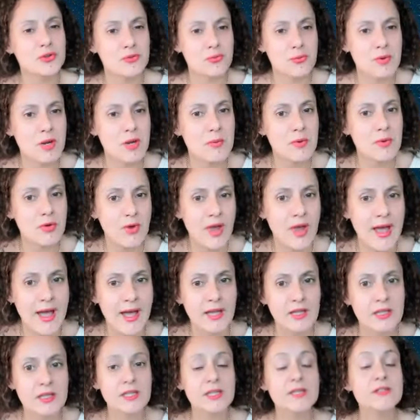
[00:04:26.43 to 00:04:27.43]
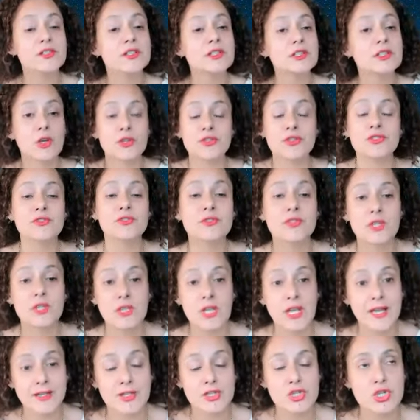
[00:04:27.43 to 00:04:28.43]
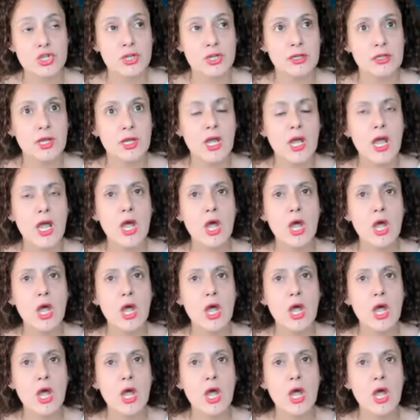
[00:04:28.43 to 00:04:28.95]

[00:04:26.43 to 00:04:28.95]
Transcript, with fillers: of where we're at is a loss of connection.